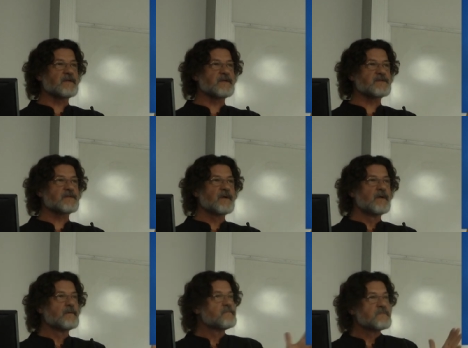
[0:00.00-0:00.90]
that it
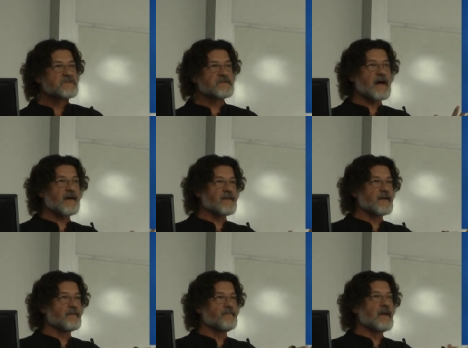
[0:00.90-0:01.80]
is
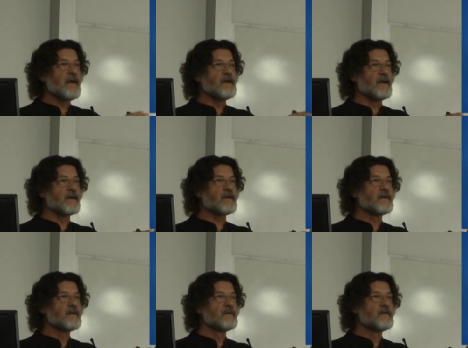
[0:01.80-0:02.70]
started,
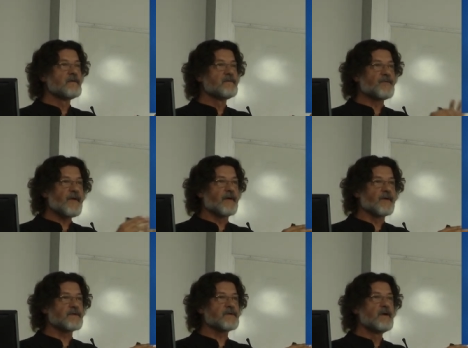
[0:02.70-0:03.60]
beginning,
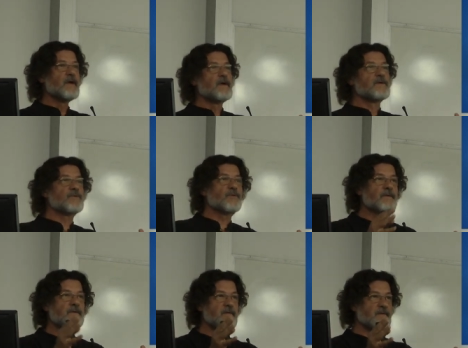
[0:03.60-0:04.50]
triggered
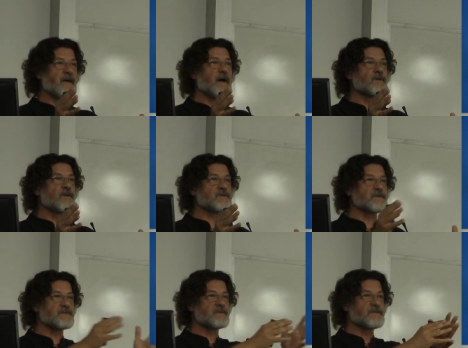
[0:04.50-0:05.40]
to
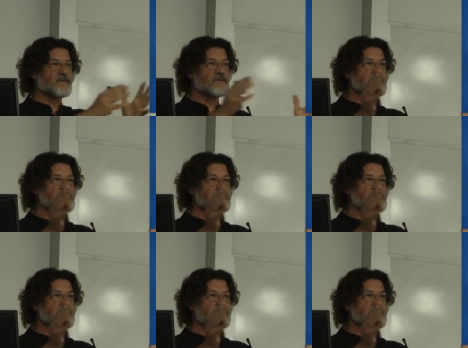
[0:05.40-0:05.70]
diagnosis.